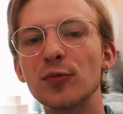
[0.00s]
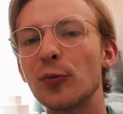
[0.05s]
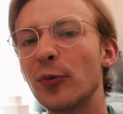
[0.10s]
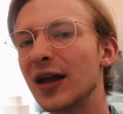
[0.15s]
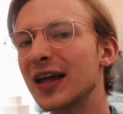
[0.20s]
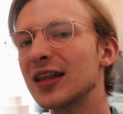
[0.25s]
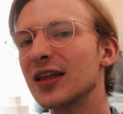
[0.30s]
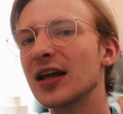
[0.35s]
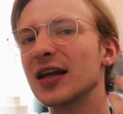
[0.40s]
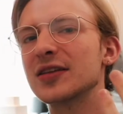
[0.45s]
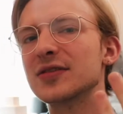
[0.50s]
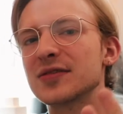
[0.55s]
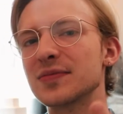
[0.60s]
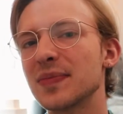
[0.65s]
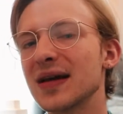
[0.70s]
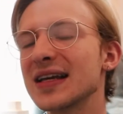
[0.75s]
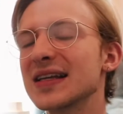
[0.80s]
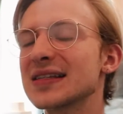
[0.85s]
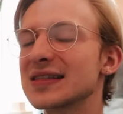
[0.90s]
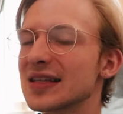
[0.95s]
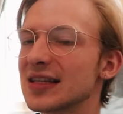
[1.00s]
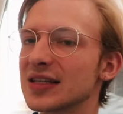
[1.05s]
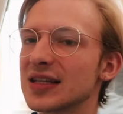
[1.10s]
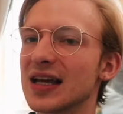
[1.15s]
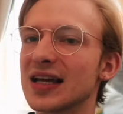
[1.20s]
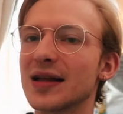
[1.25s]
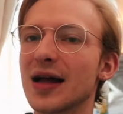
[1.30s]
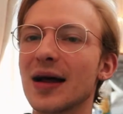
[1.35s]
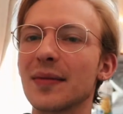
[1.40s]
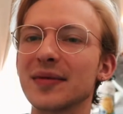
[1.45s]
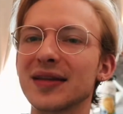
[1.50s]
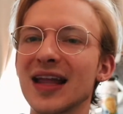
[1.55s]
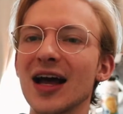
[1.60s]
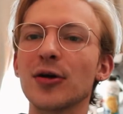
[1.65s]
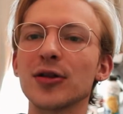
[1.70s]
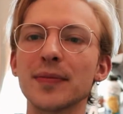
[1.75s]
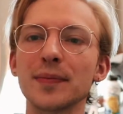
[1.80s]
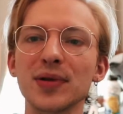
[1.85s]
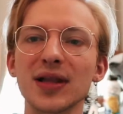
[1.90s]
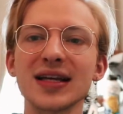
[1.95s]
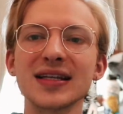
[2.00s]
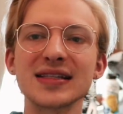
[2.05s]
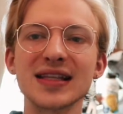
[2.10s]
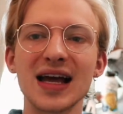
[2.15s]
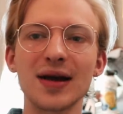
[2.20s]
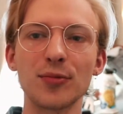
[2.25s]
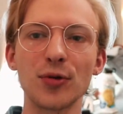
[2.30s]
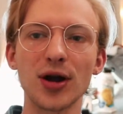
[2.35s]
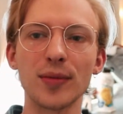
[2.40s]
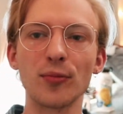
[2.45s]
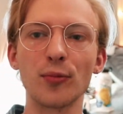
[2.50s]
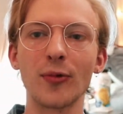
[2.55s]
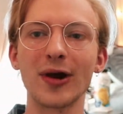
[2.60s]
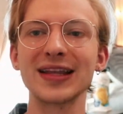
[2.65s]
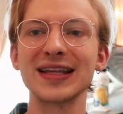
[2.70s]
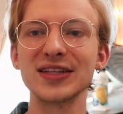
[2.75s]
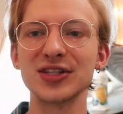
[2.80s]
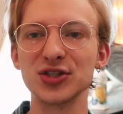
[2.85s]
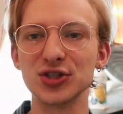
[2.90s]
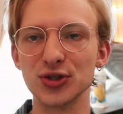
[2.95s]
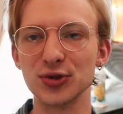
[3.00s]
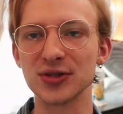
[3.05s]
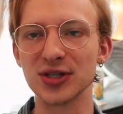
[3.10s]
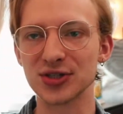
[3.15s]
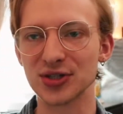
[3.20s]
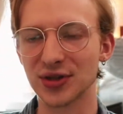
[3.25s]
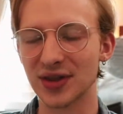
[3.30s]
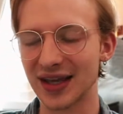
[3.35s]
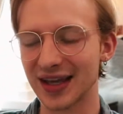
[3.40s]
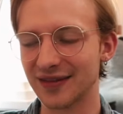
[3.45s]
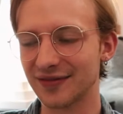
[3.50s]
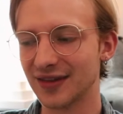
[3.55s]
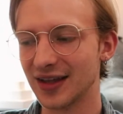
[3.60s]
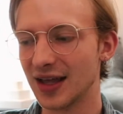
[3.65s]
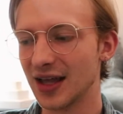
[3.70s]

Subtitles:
in a space that I'm now in a place where I'm ready to do such a thing,